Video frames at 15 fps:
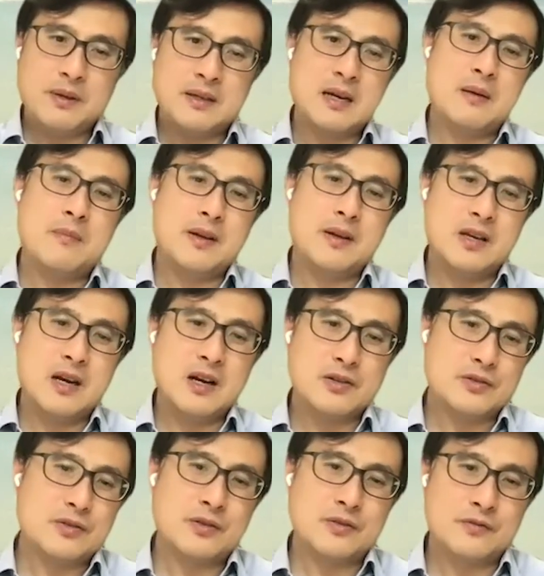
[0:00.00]
they become a
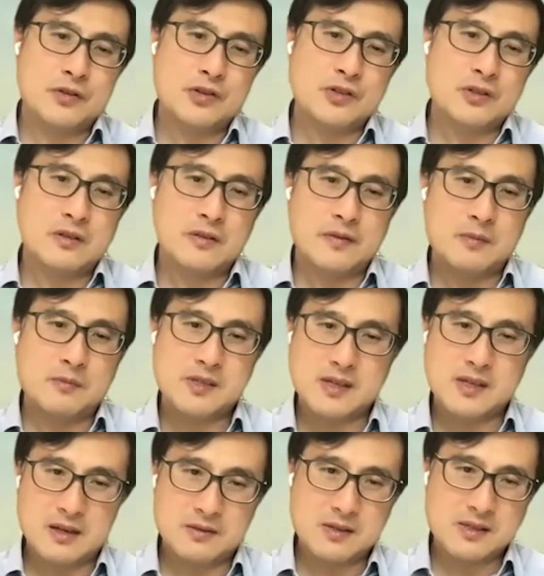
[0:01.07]
younger version of
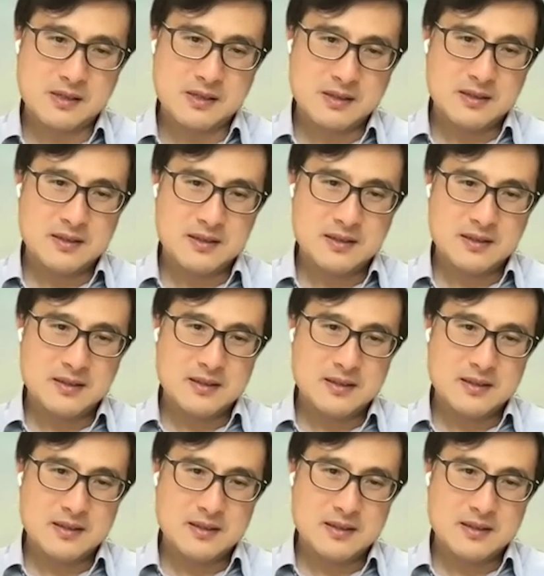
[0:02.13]
themselves.